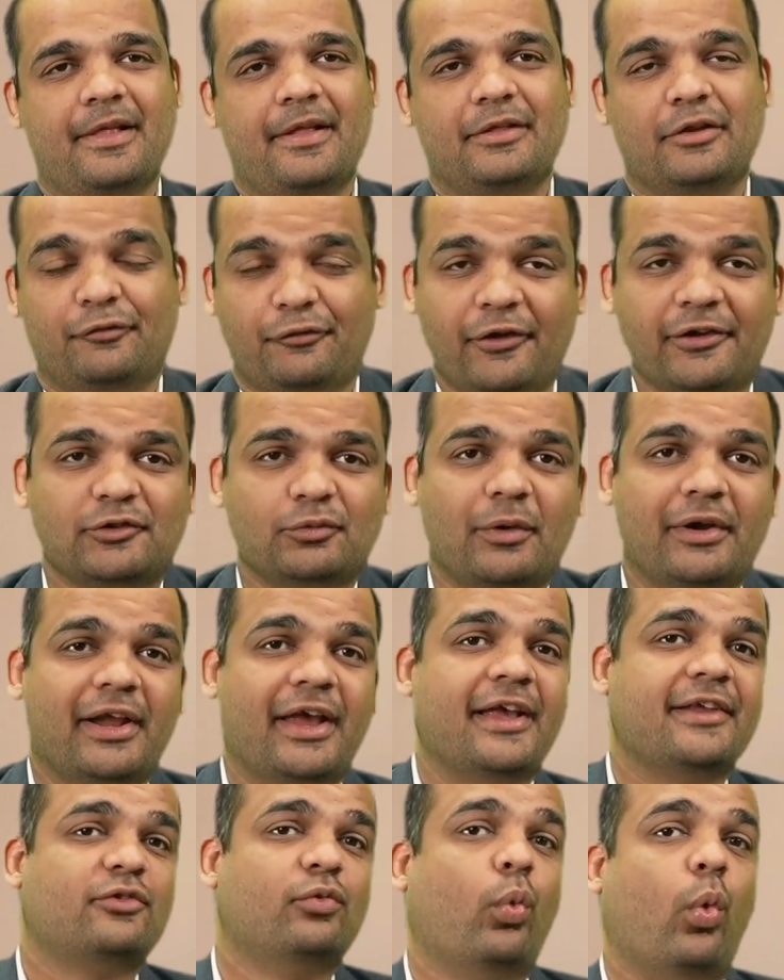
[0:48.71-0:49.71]
The first one
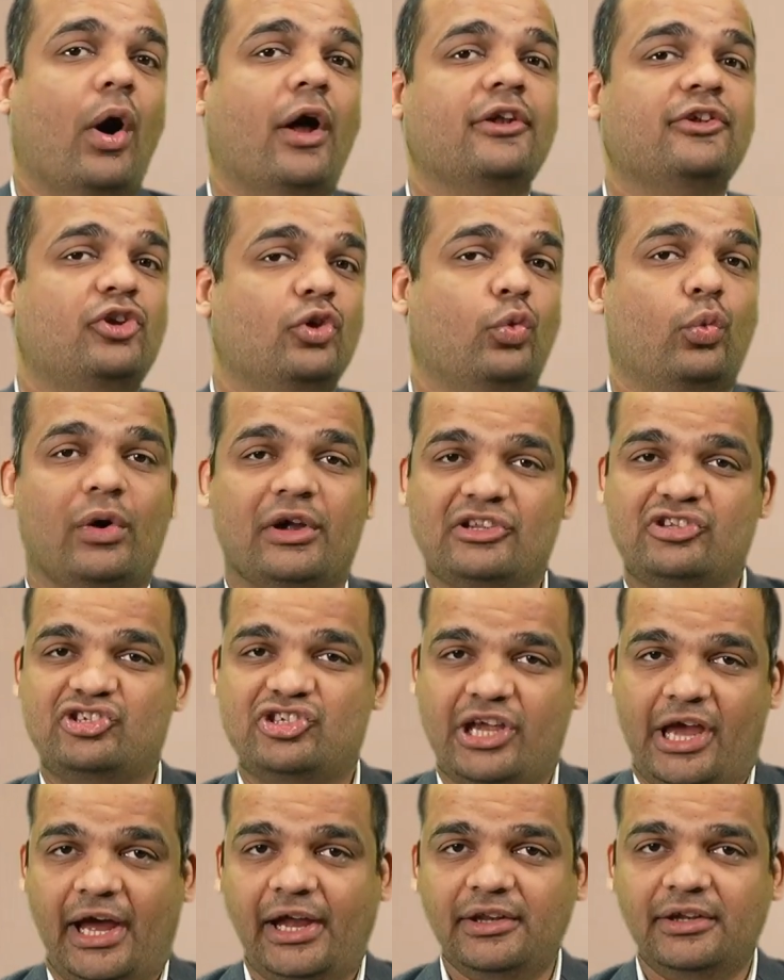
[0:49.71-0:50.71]
is one-to-one
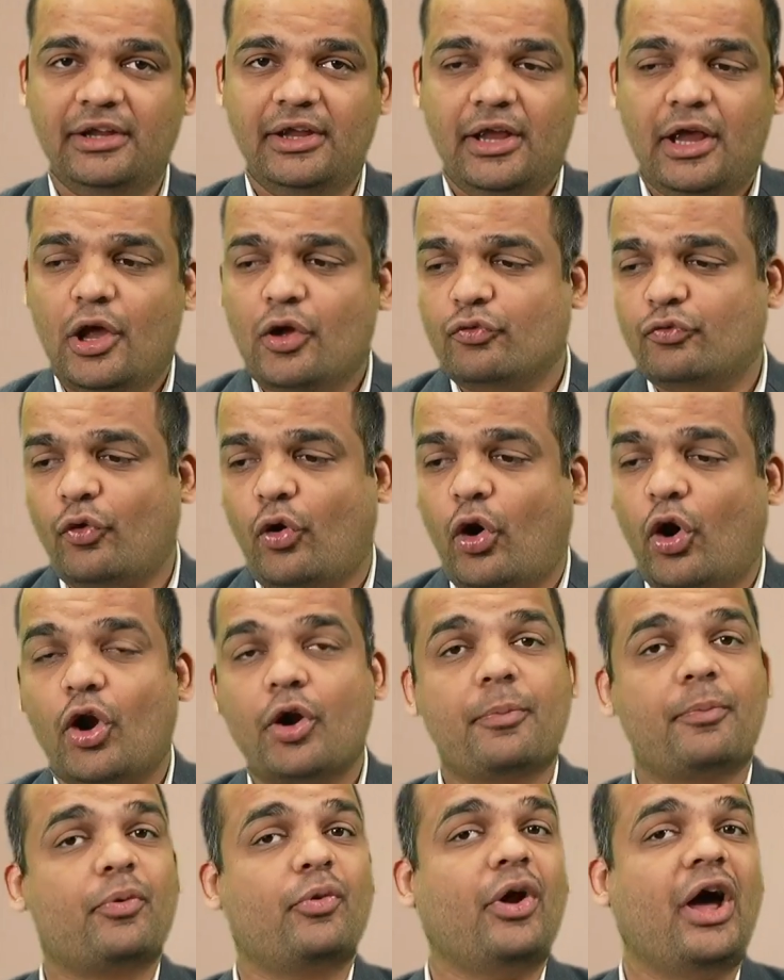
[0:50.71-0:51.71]
chat for
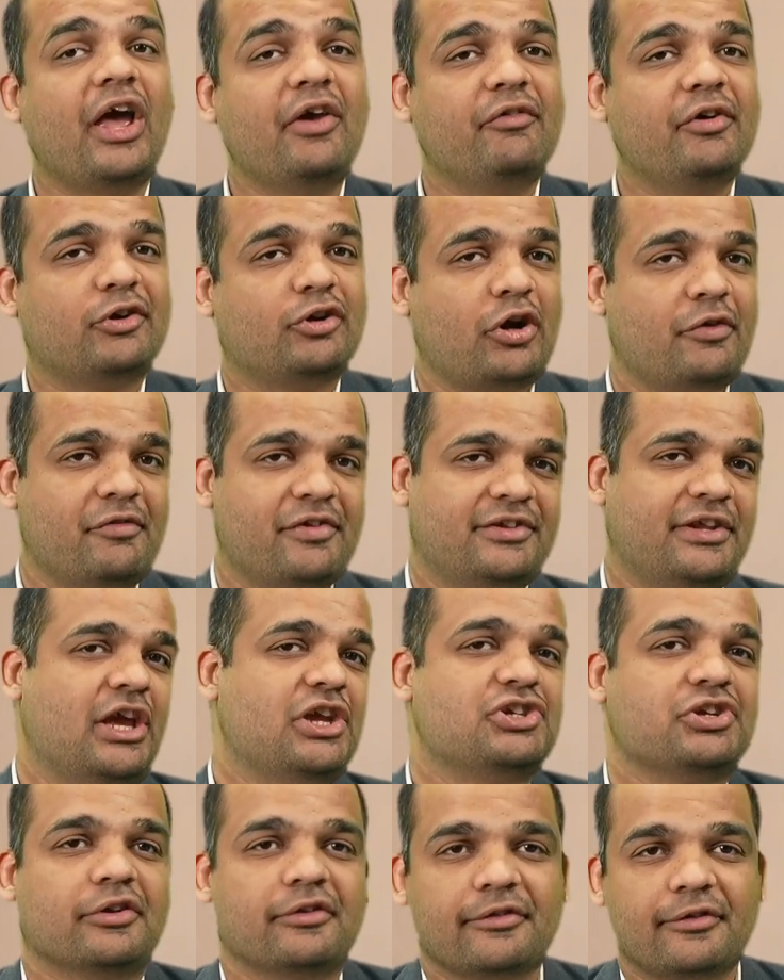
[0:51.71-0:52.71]
private
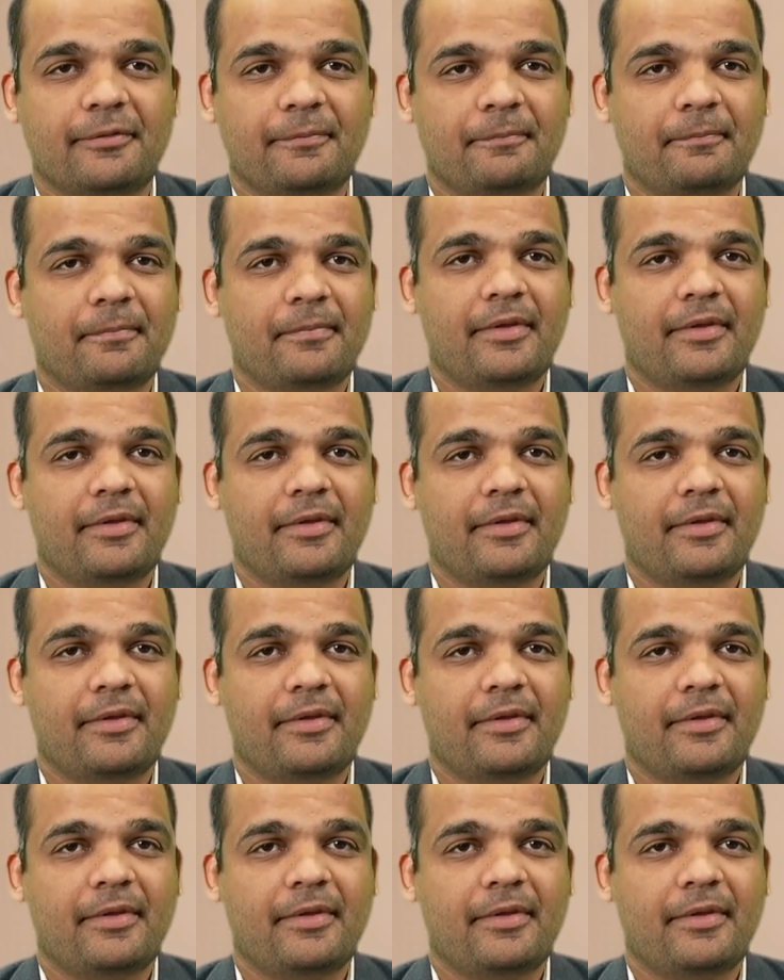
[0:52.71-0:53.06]
conversations.